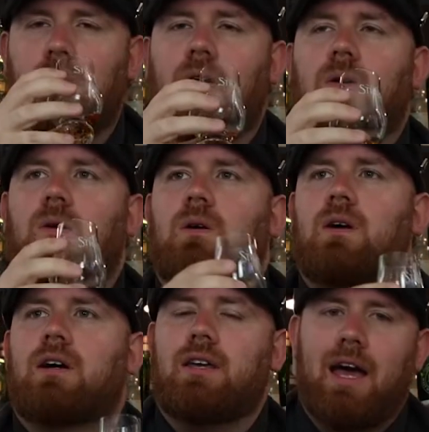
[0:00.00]
Oh,
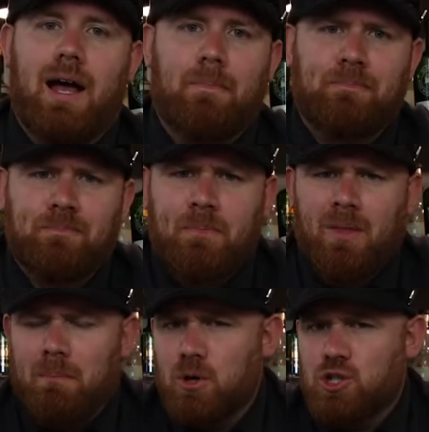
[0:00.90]
yeah.
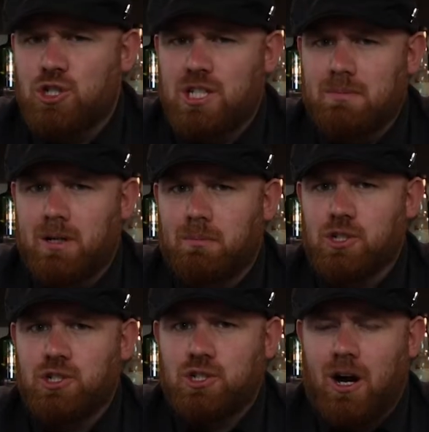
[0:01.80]
Much deeper,
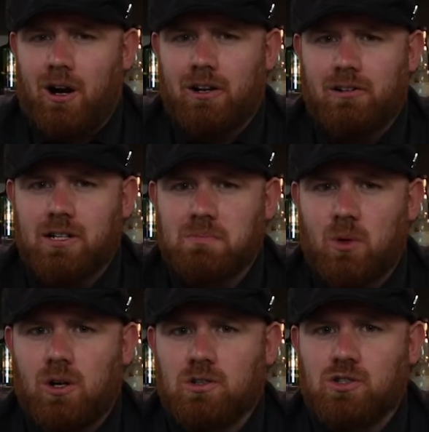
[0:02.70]
much darker in its
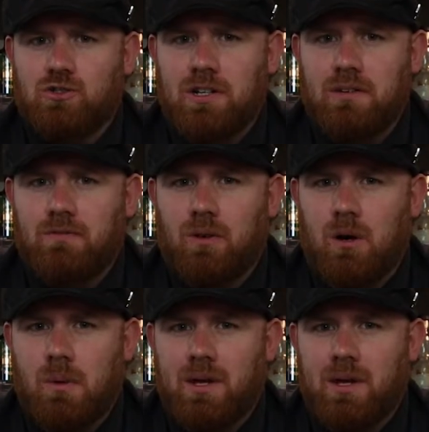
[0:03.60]
more concentrated form.